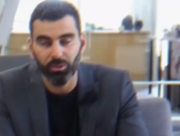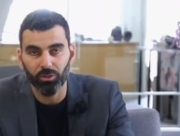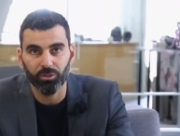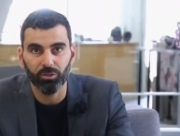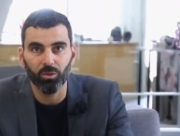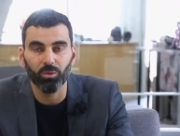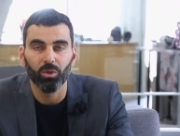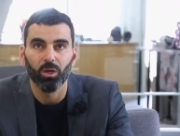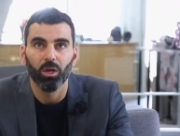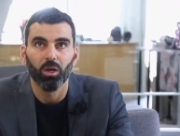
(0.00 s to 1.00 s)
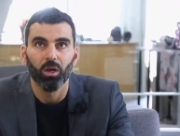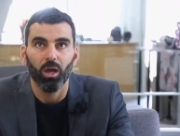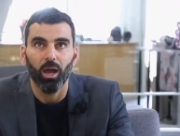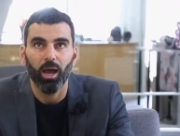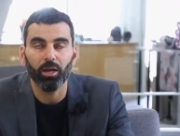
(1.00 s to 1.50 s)
good, so
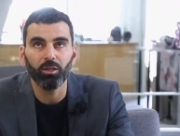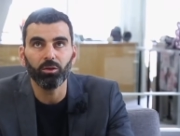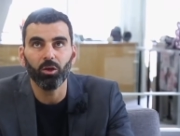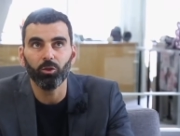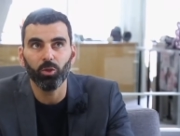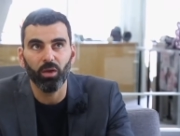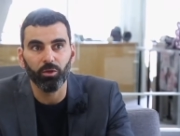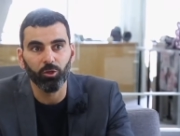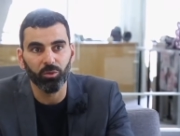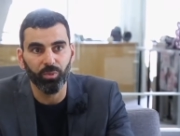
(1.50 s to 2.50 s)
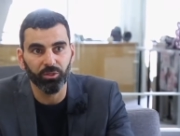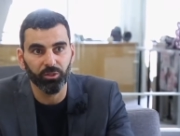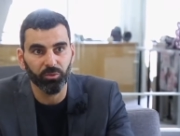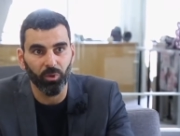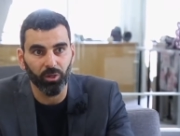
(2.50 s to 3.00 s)
how do you know you have a good
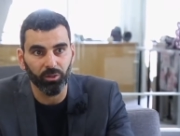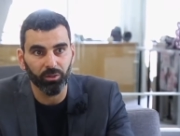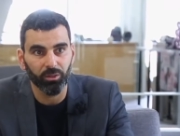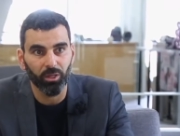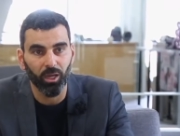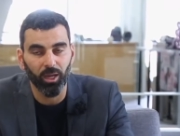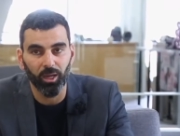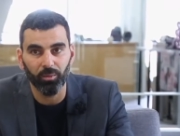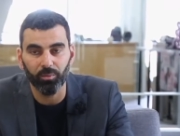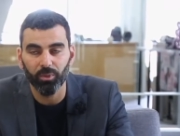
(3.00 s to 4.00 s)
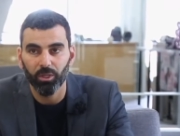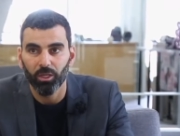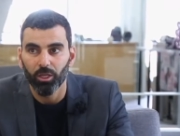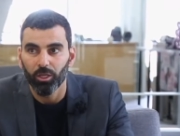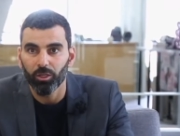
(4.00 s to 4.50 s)
business model? Um,
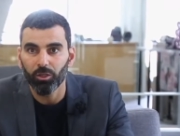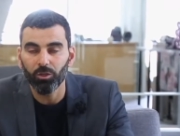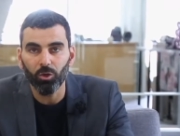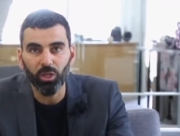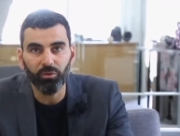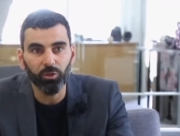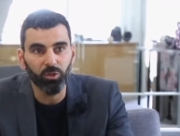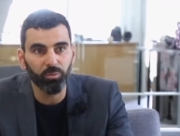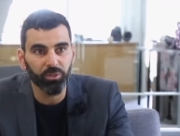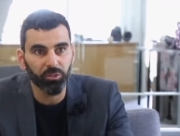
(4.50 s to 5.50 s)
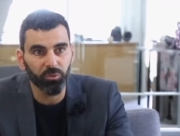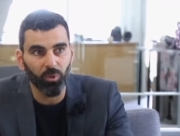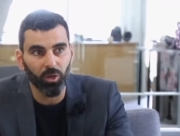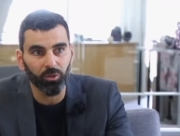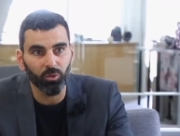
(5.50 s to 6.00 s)
you know you have a good business
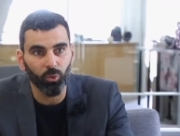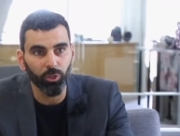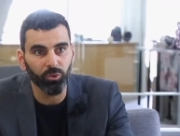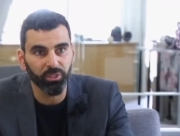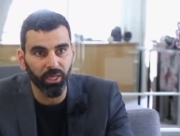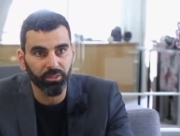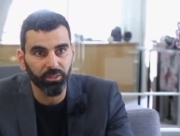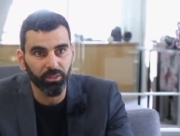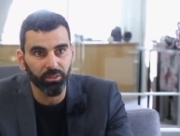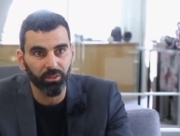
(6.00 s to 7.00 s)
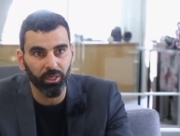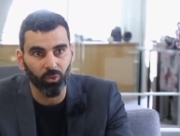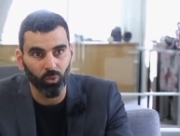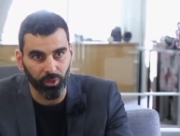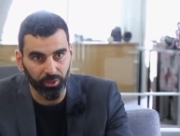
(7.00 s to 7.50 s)
model when you test it and
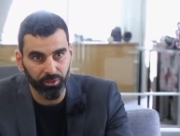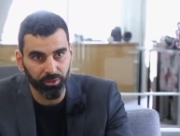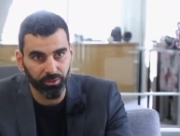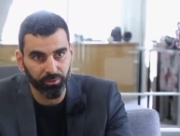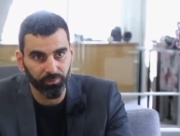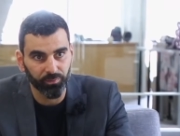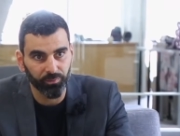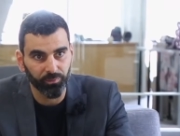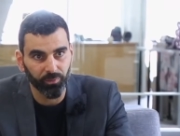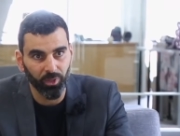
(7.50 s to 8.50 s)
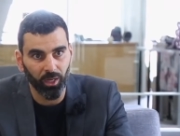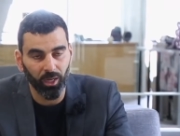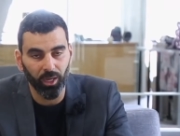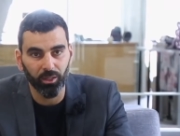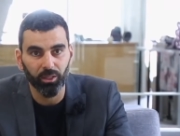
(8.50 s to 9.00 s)
it works.
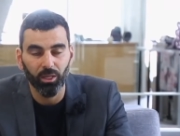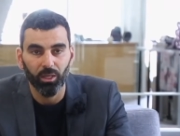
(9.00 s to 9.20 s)
Uh,